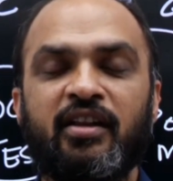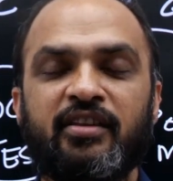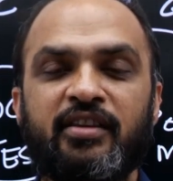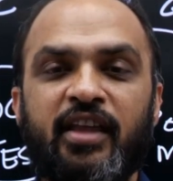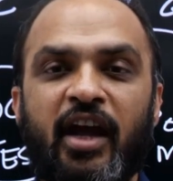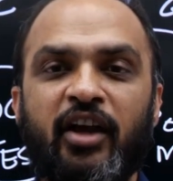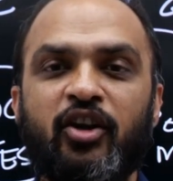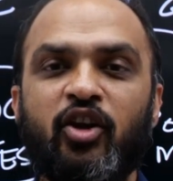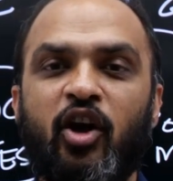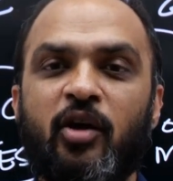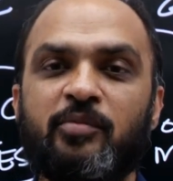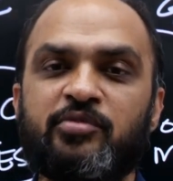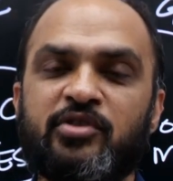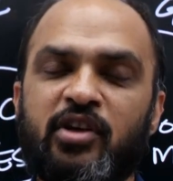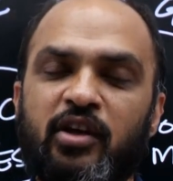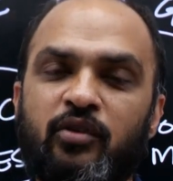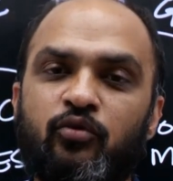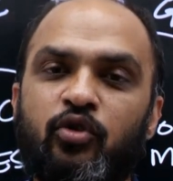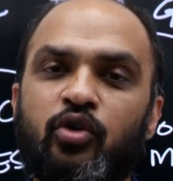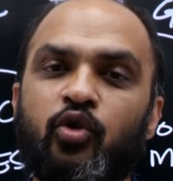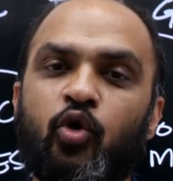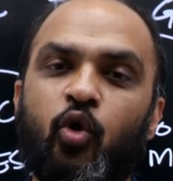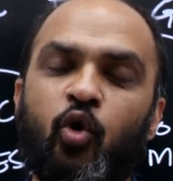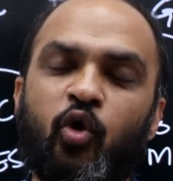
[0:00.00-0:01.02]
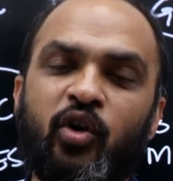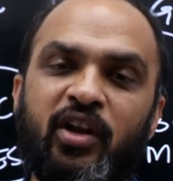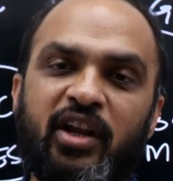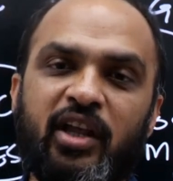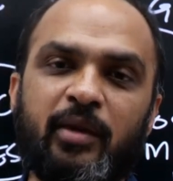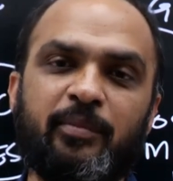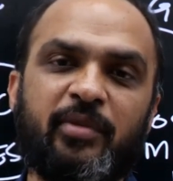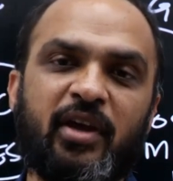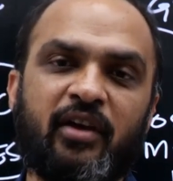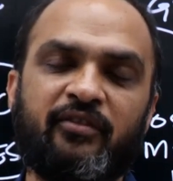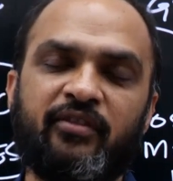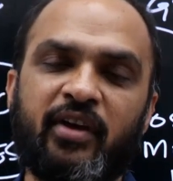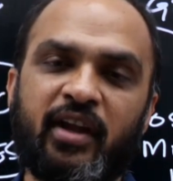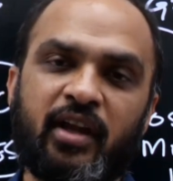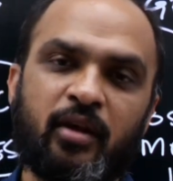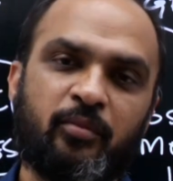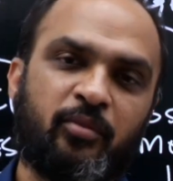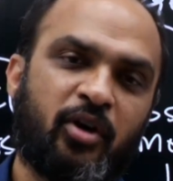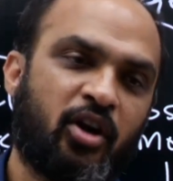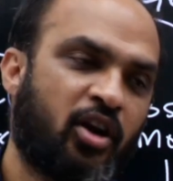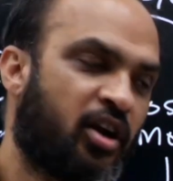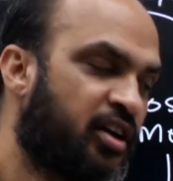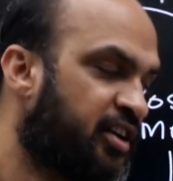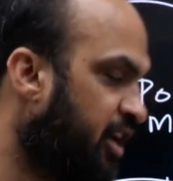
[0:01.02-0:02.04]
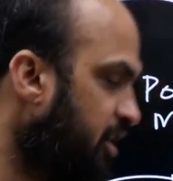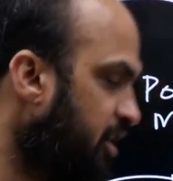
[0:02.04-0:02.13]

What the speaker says: That option would only be available on